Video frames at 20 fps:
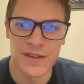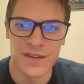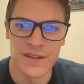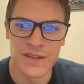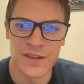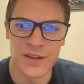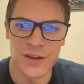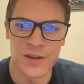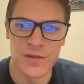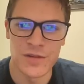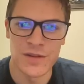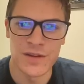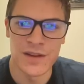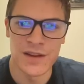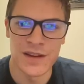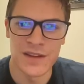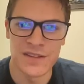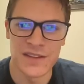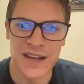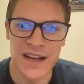So,
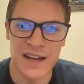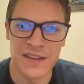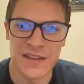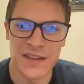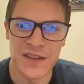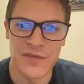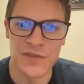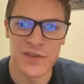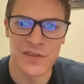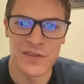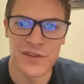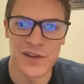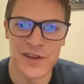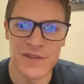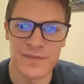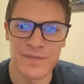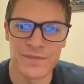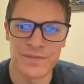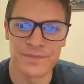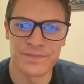attack the
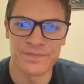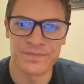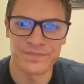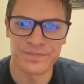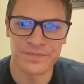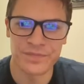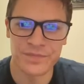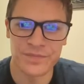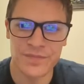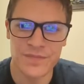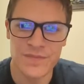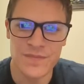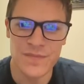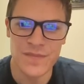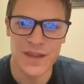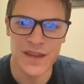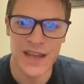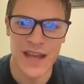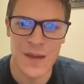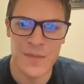infantry,
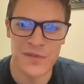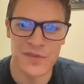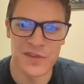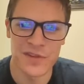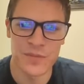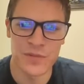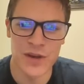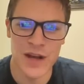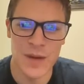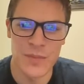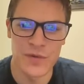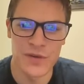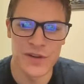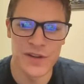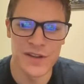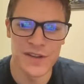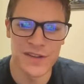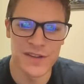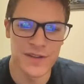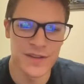capture his
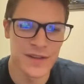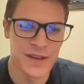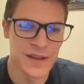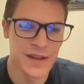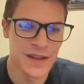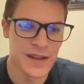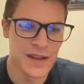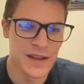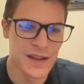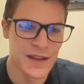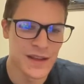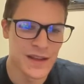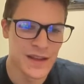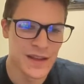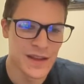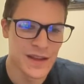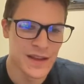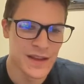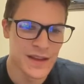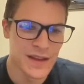properties.
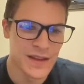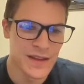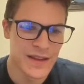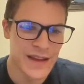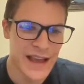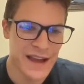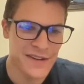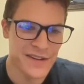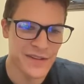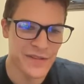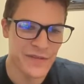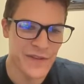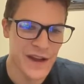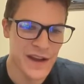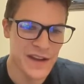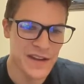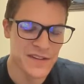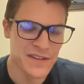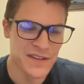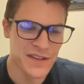I actually
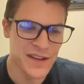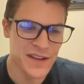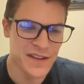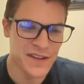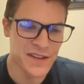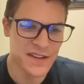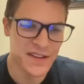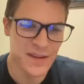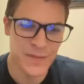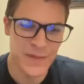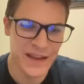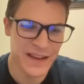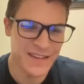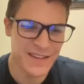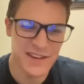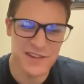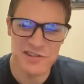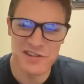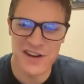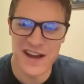fight into this because I'm like,
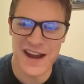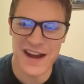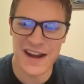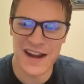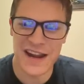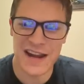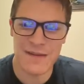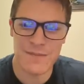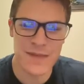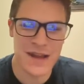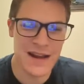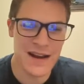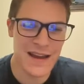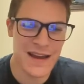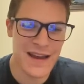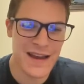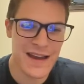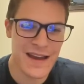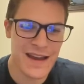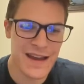you're not getting me
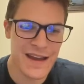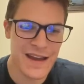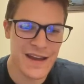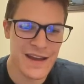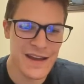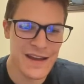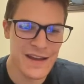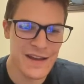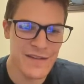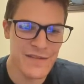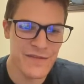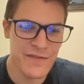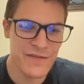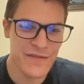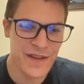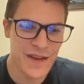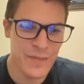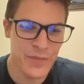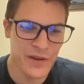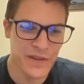
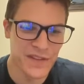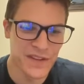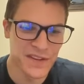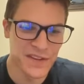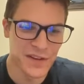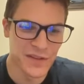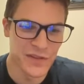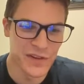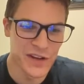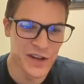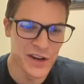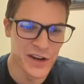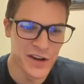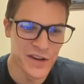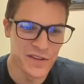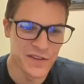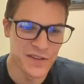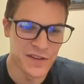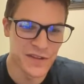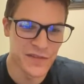alive! I bring this over
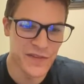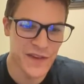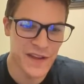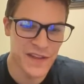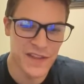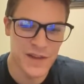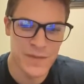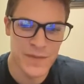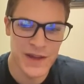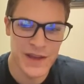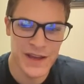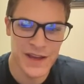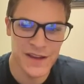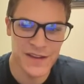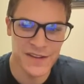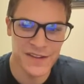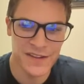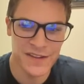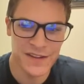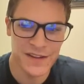here to defend the
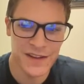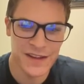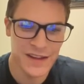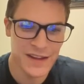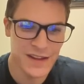base.